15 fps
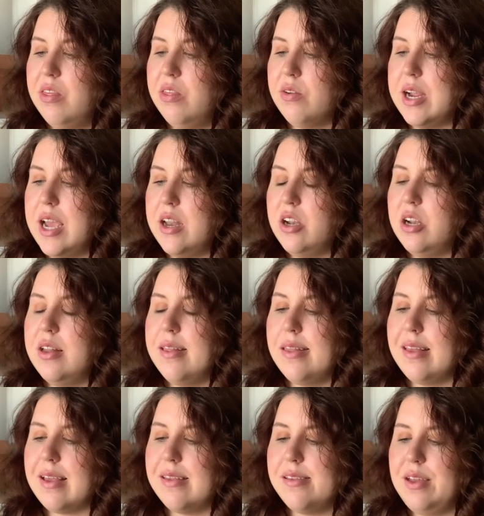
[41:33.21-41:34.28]

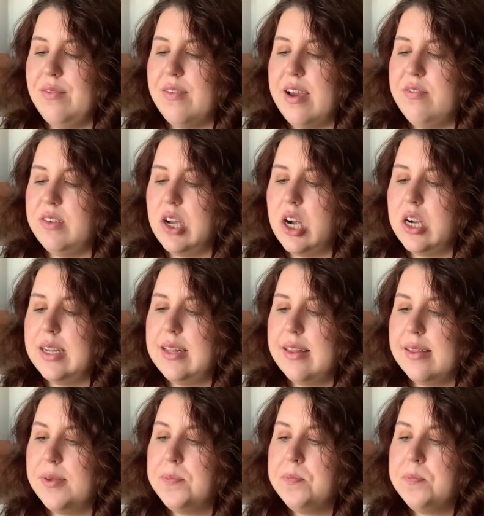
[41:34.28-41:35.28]
365 yards.